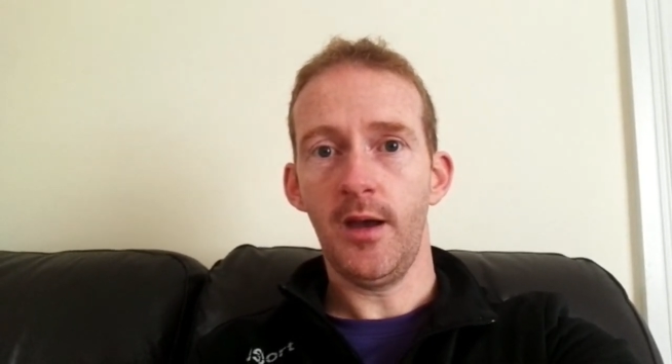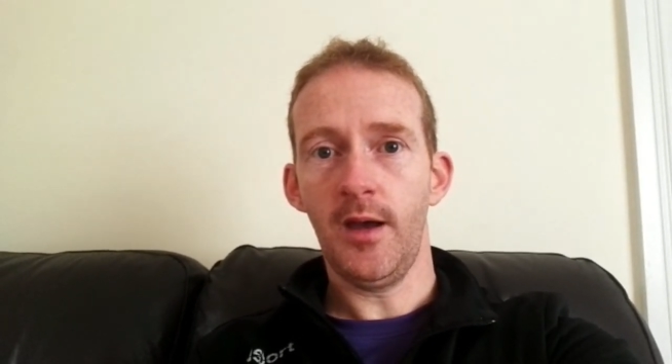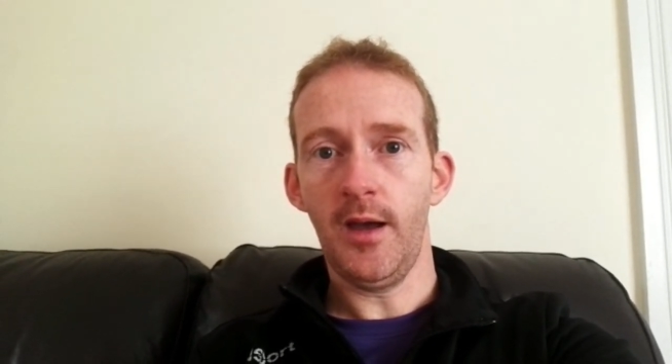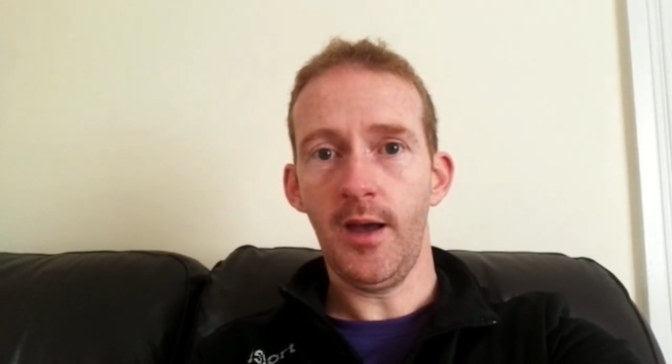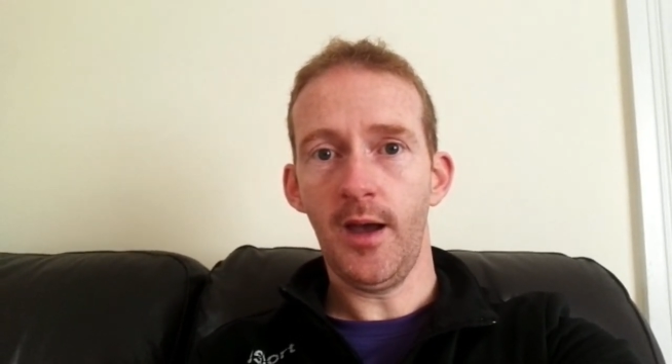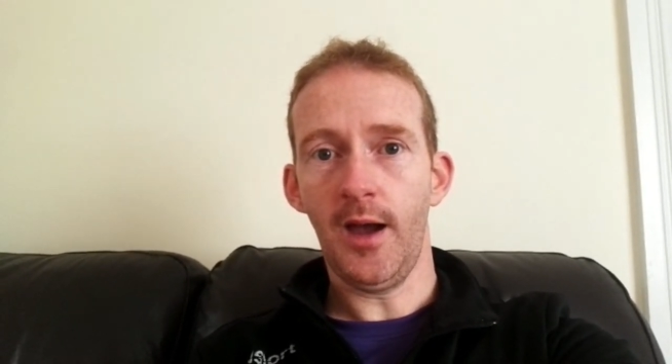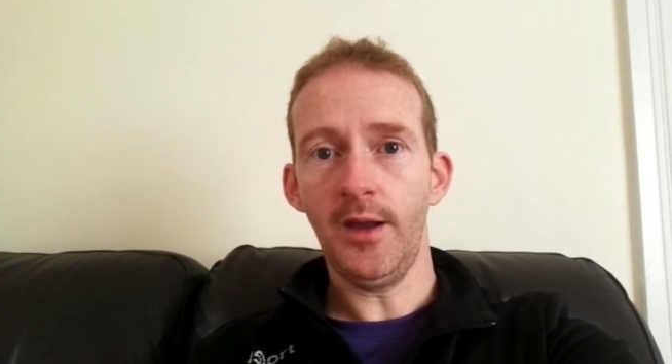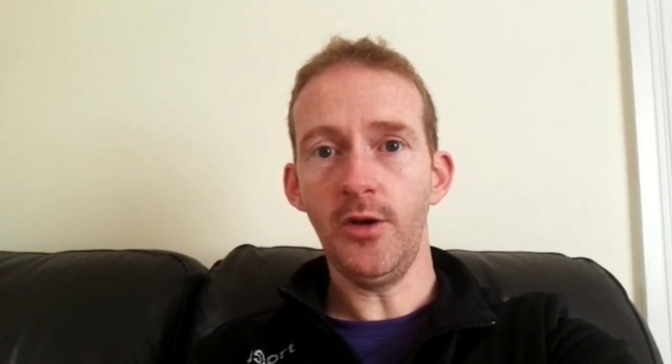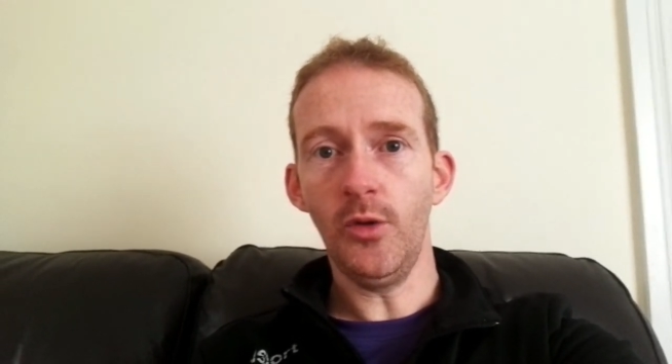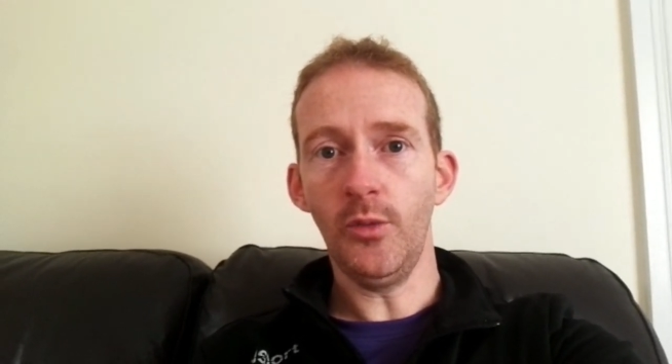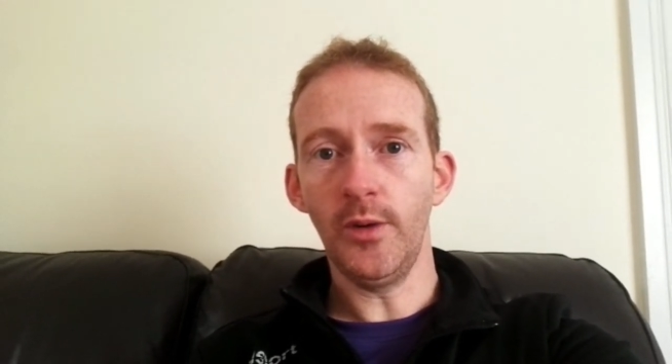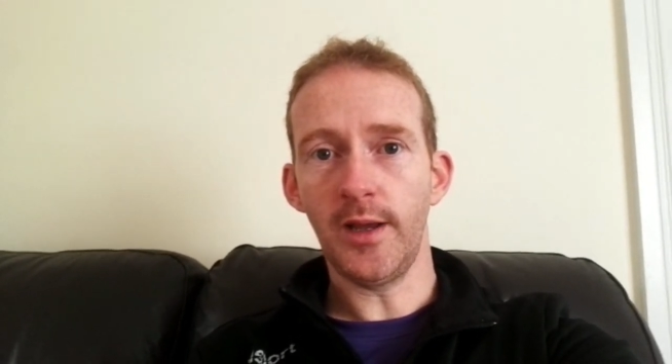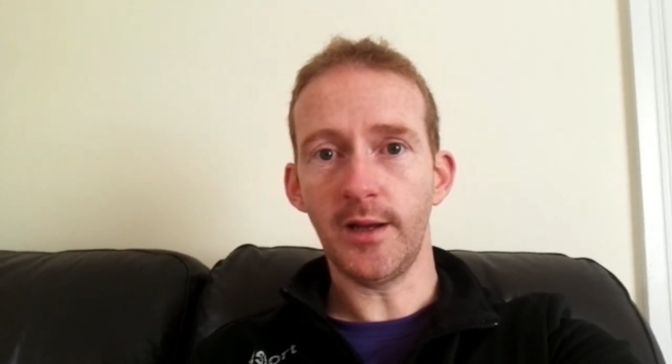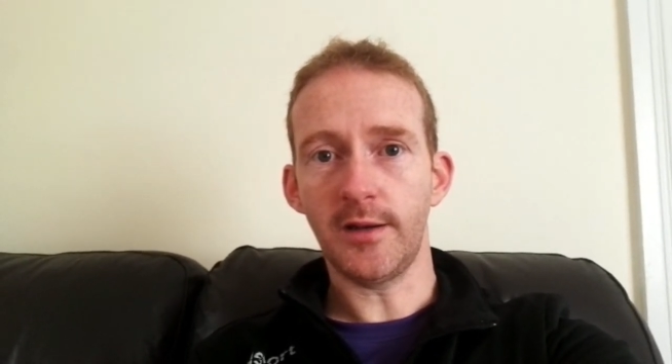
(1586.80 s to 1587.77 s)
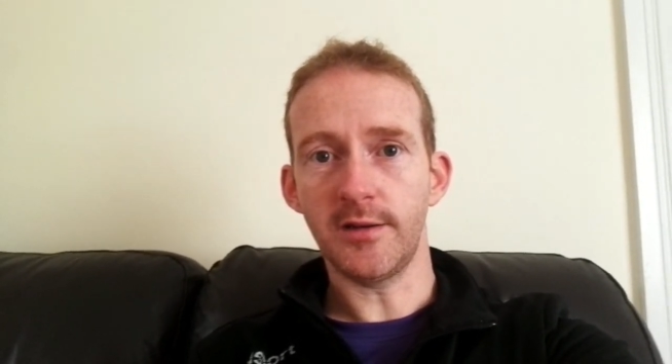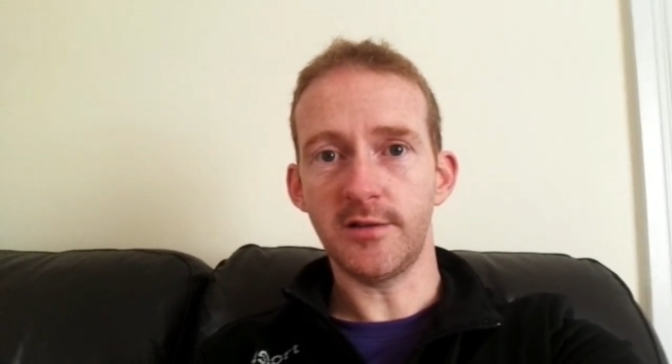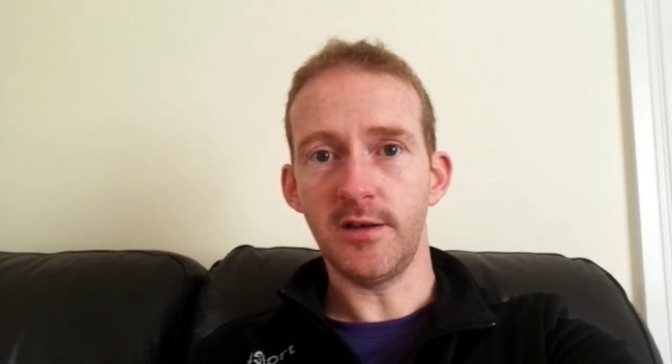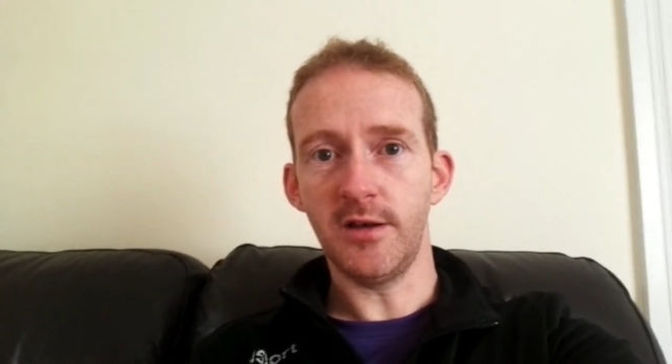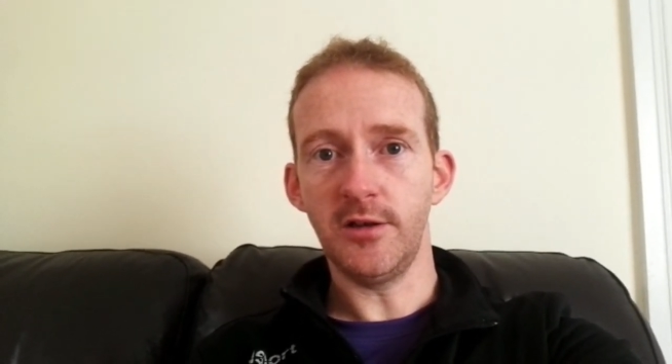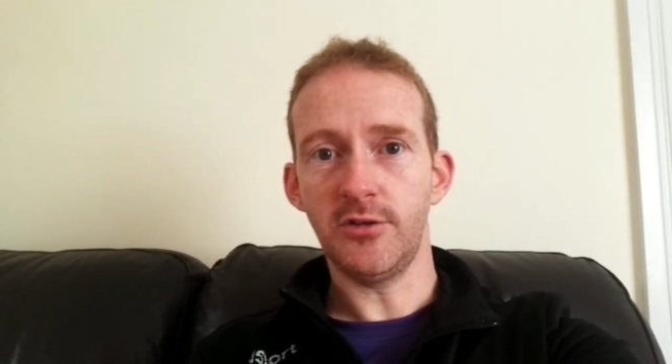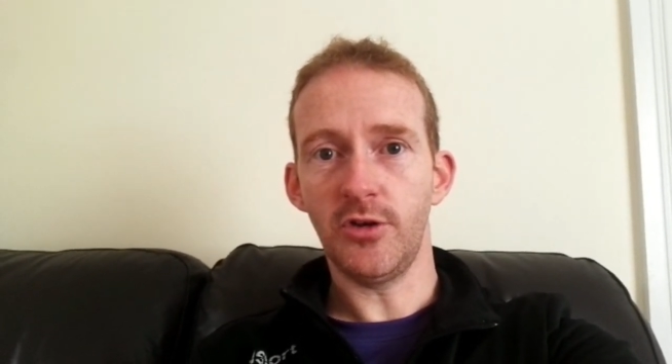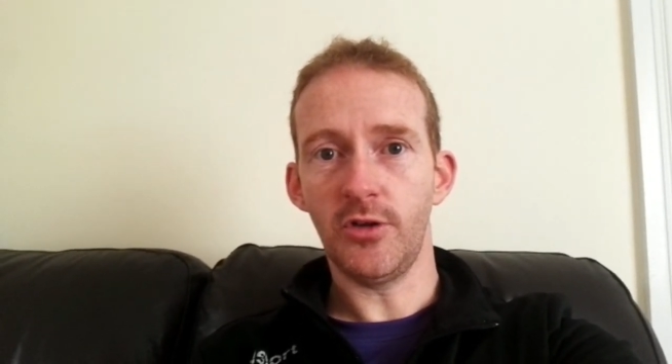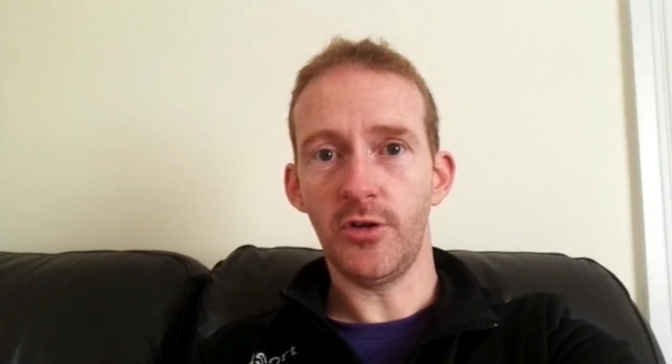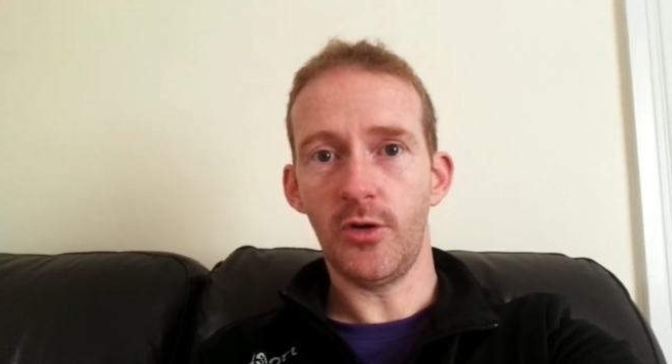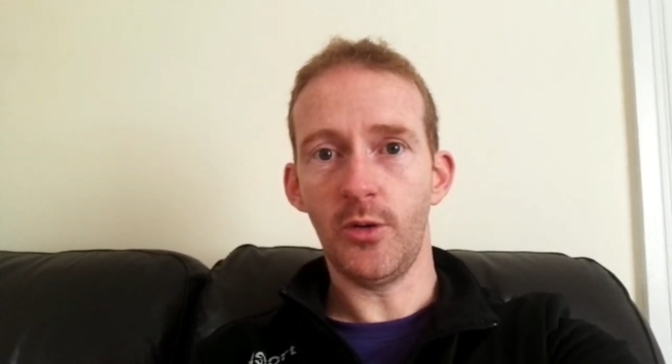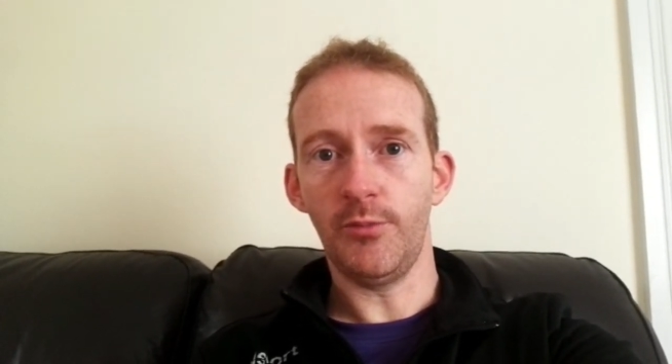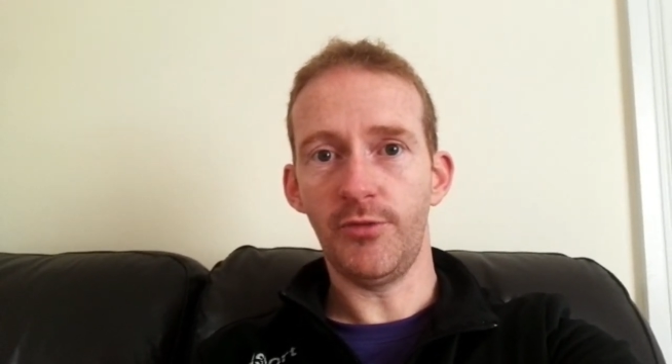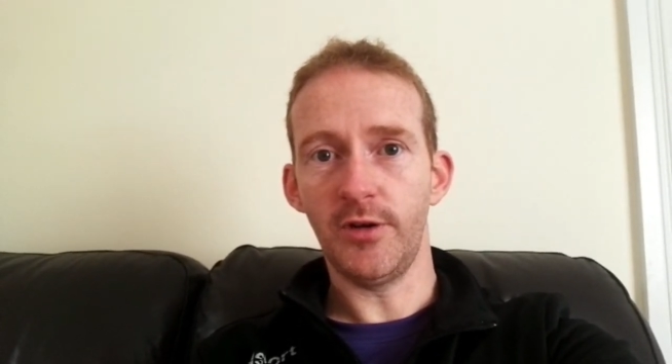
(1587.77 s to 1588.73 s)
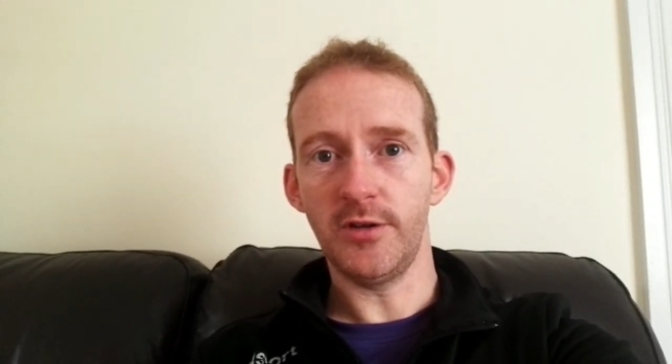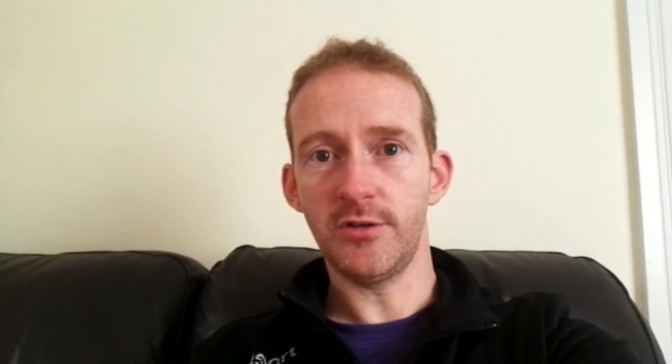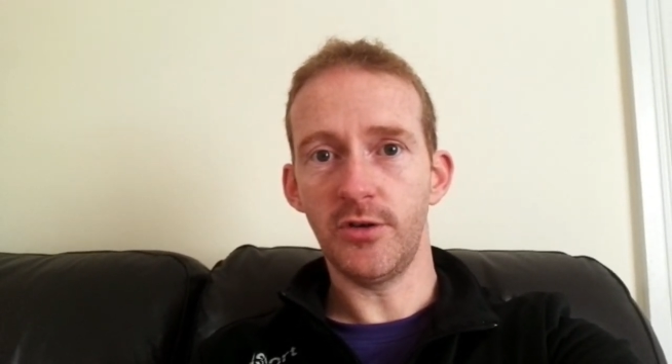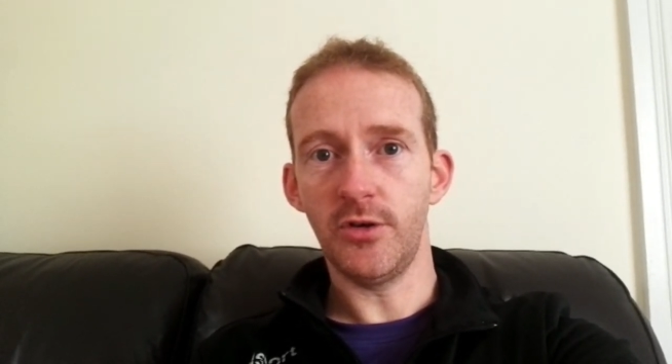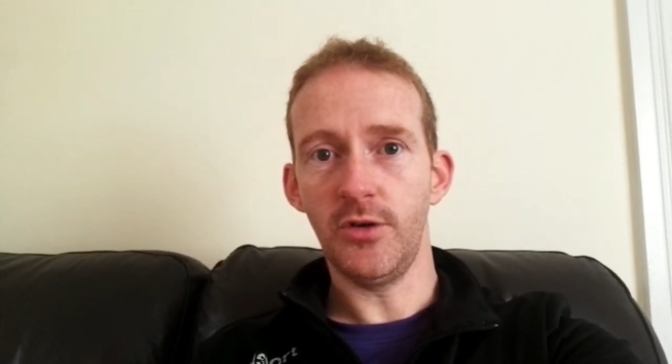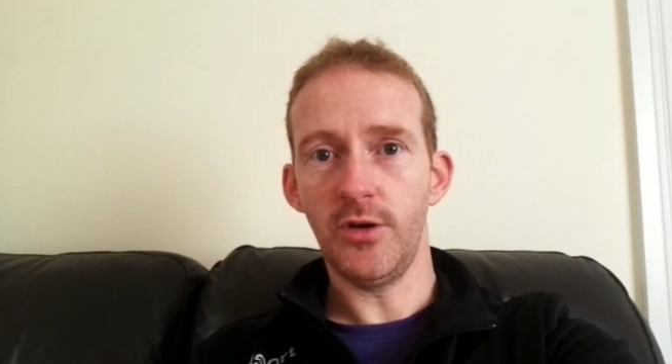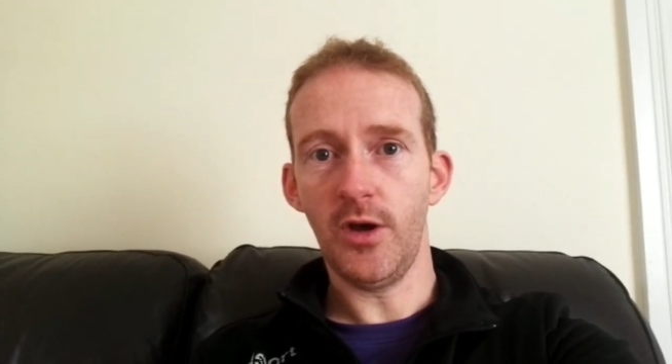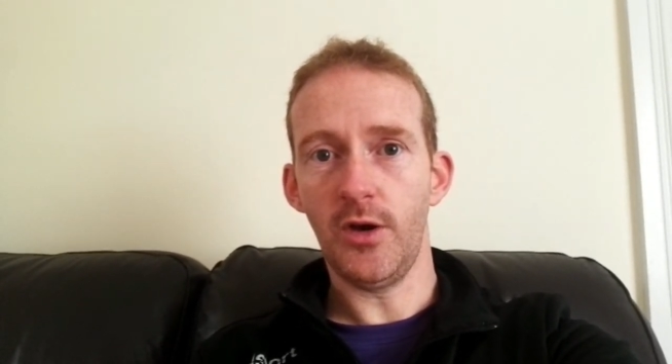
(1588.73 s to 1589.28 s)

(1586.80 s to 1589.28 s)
I know we'll get to see each other hopefully soon